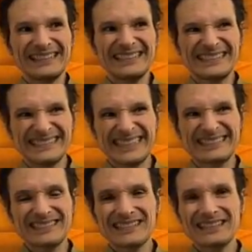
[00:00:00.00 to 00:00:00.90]

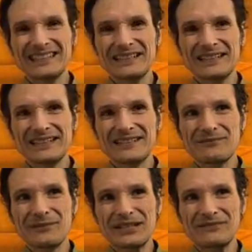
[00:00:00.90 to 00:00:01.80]
instantly
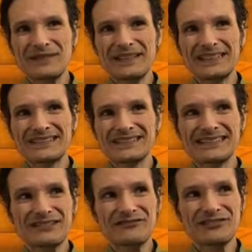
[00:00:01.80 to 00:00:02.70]
my being
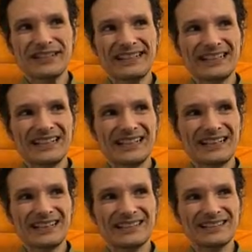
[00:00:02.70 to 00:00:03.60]
suffering
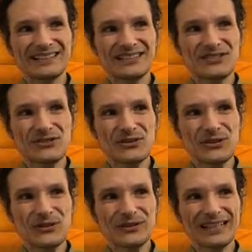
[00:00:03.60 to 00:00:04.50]
a
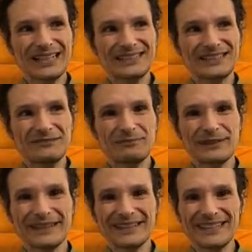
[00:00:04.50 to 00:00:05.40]
strong and deep
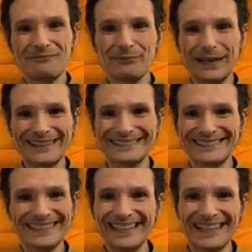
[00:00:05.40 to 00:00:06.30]

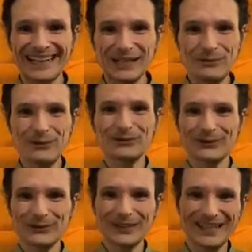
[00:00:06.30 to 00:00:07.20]
impact. I want
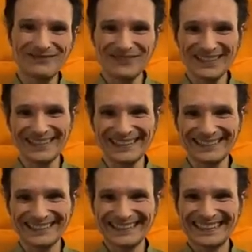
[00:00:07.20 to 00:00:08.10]
to come there,
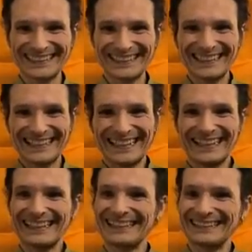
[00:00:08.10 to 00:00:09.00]

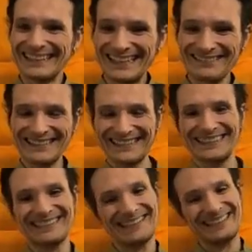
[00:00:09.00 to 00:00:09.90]
and I'm
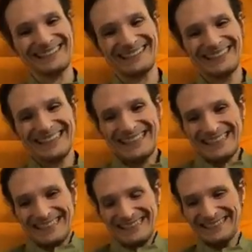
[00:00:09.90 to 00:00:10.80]
here. And
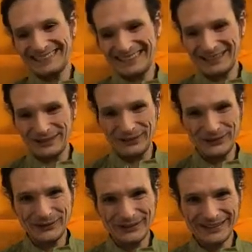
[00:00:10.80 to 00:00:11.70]
yes, thank
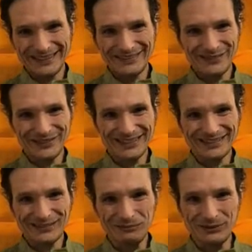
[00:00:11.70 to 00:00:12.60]
you for
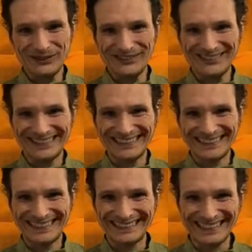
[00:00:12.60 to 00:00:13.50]
this opportunity,
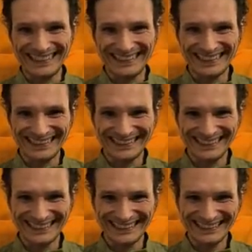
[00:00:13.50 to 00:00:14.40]
Cristiana.